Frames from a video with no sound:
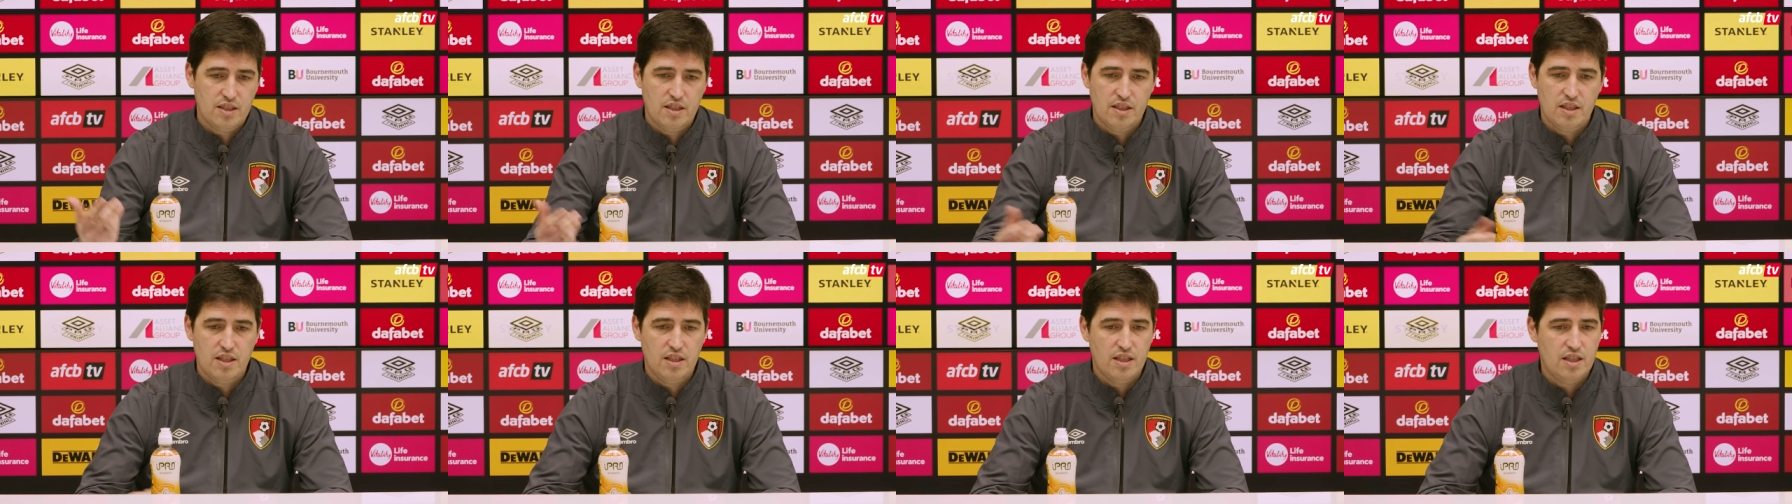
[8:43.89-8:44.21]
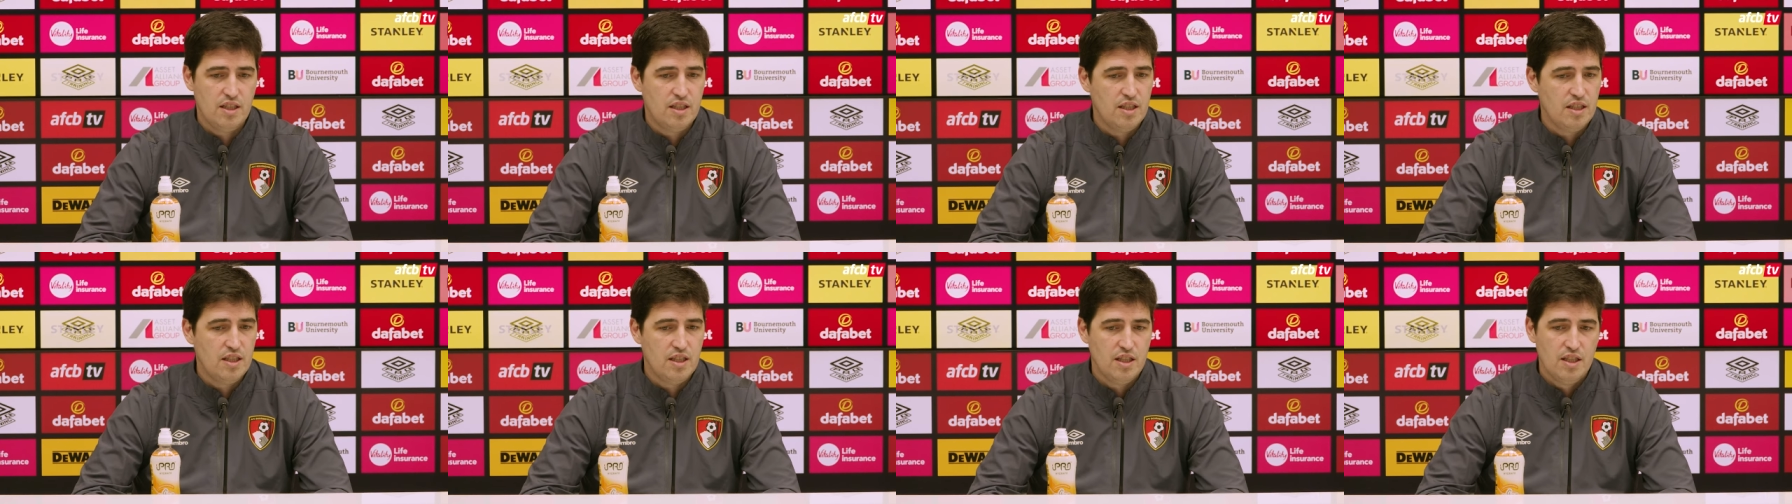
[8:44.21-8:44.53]

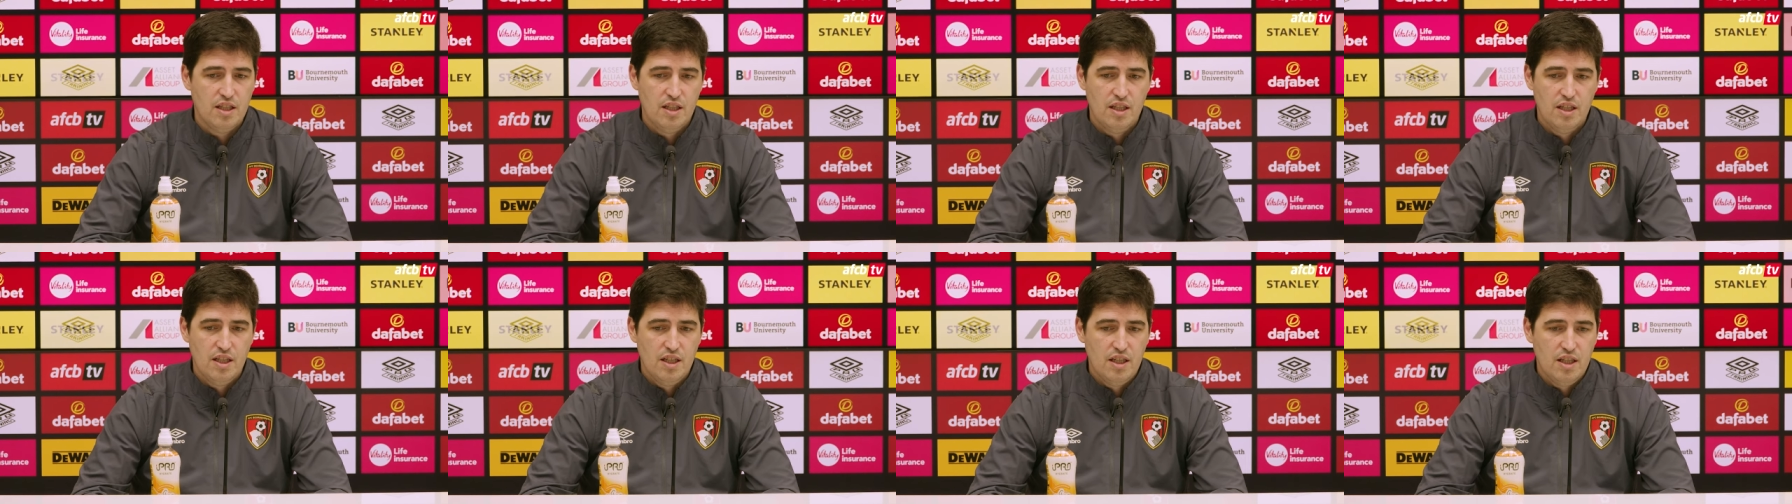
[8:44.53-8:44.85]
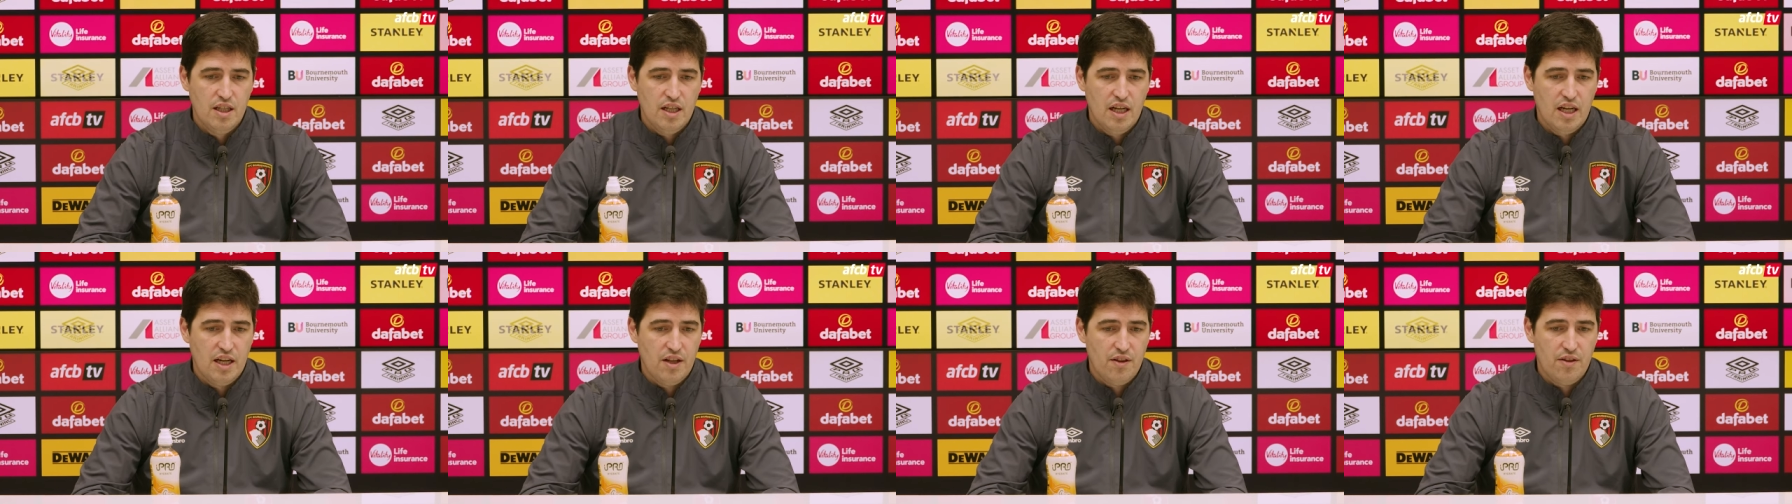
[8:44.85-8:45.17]
I
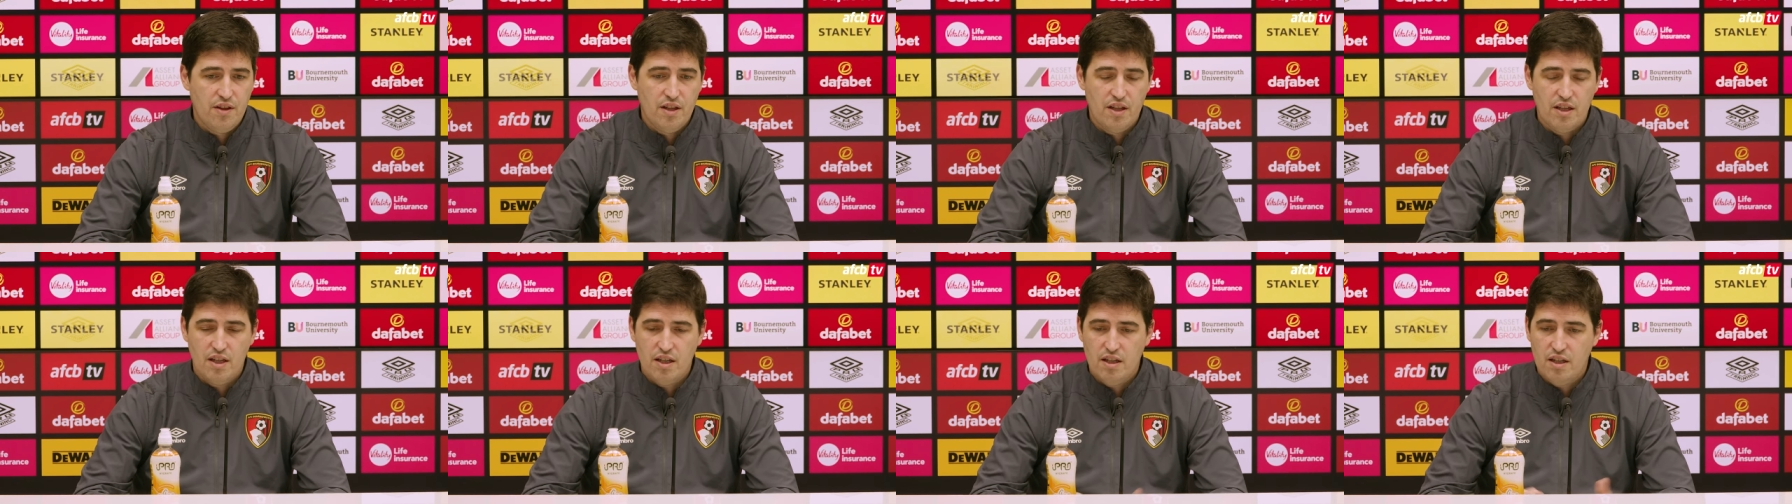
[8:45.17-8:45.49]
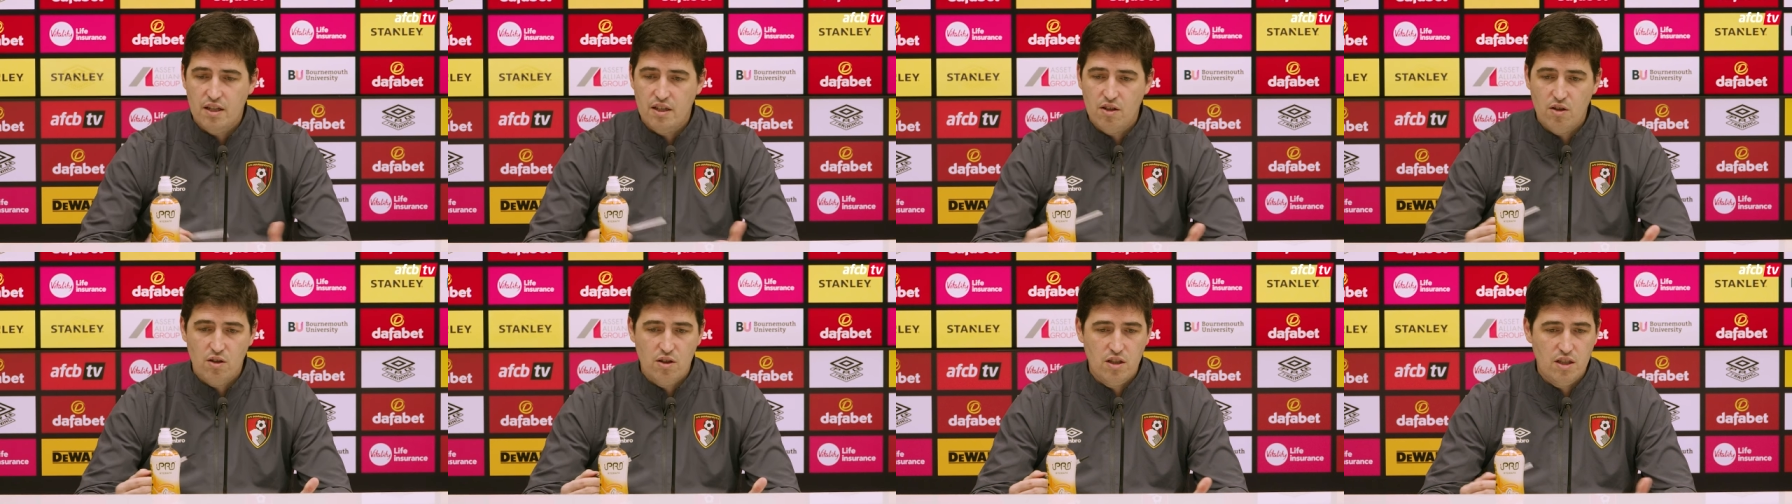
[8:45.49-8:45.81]
think
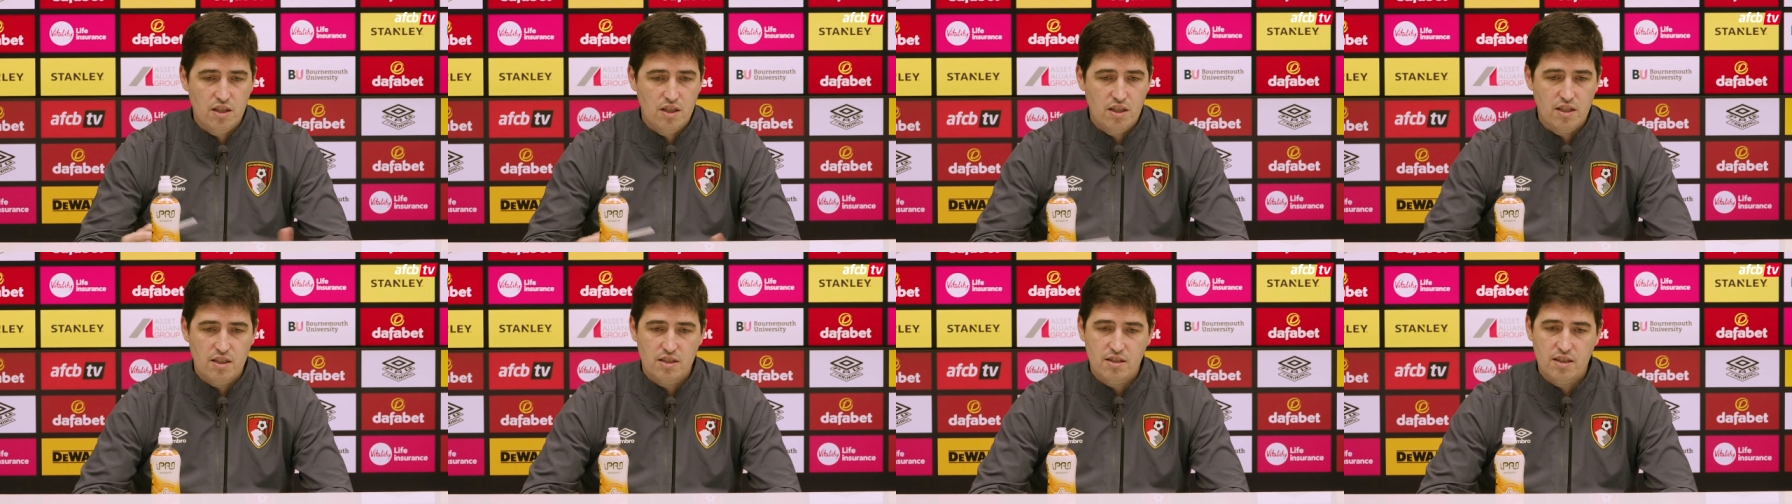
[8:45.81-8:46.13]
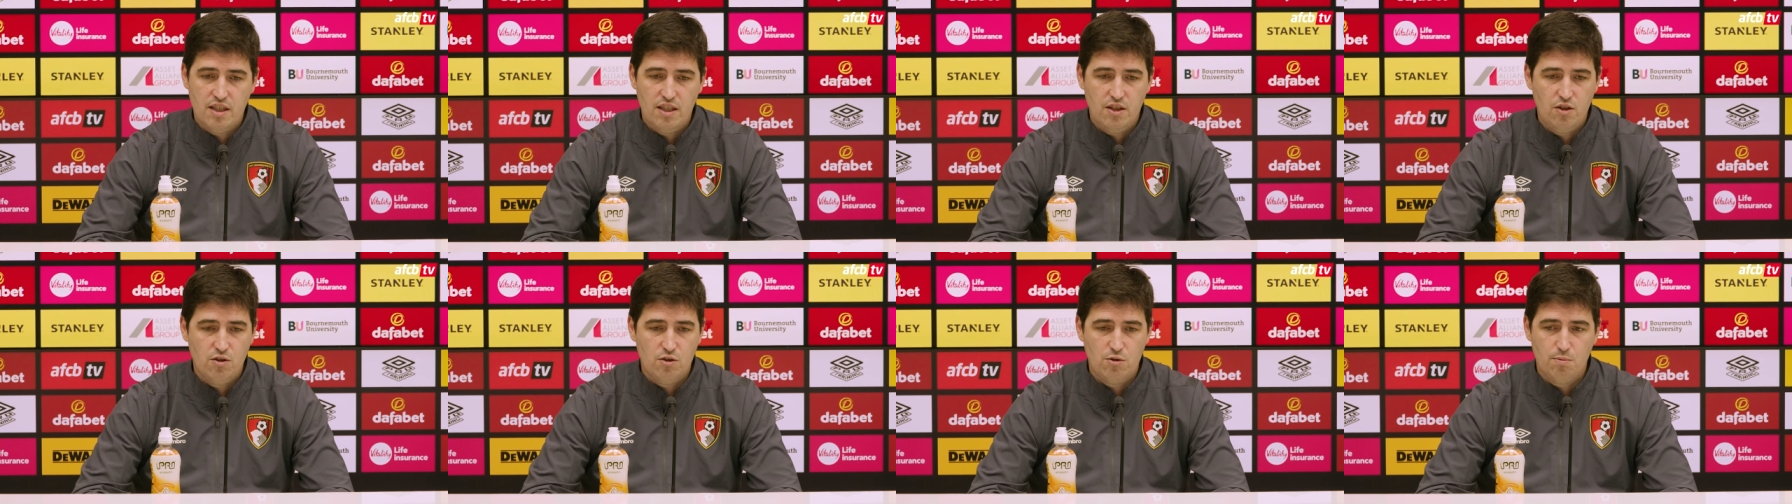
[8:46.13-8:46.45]
all the
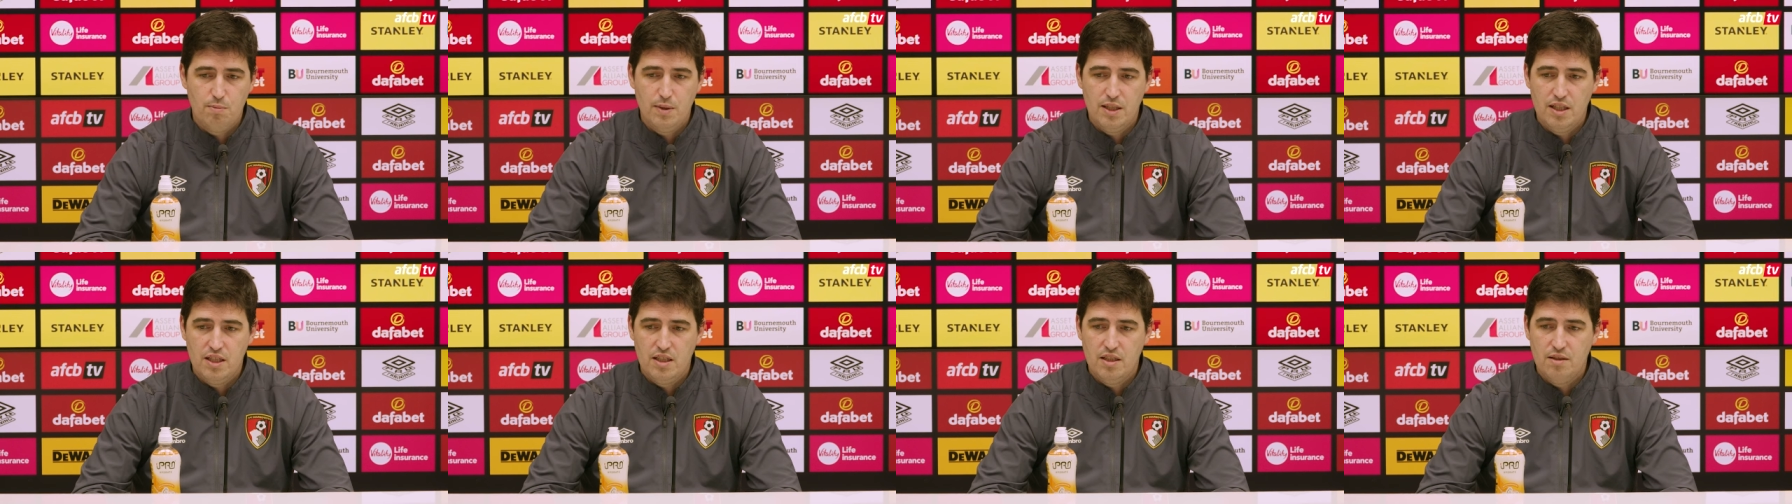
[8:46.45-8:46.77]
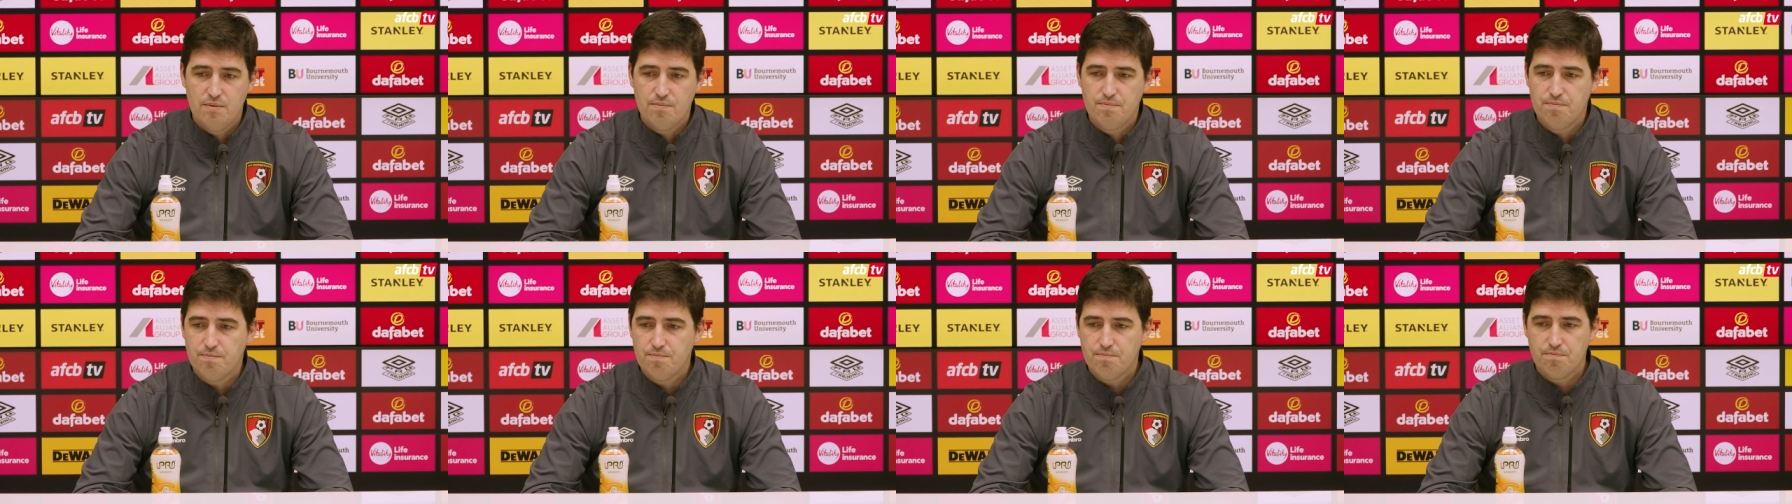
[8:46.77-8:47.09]
stadiums
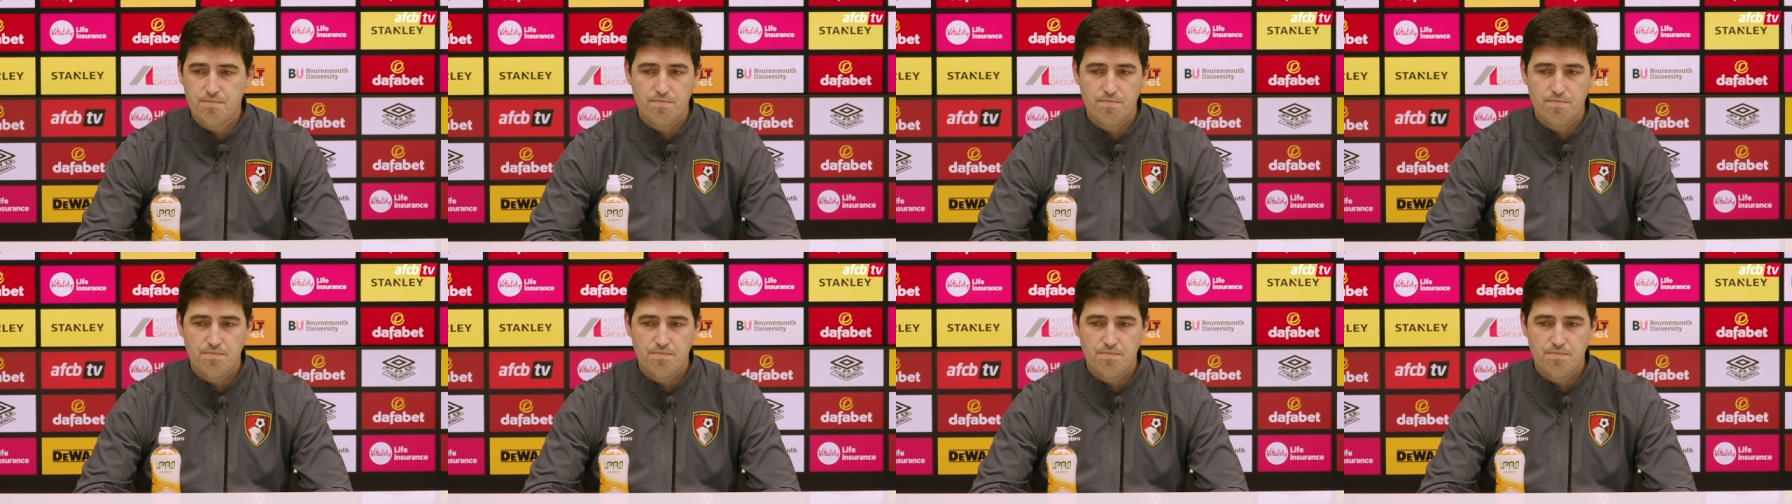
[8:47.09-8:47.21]
being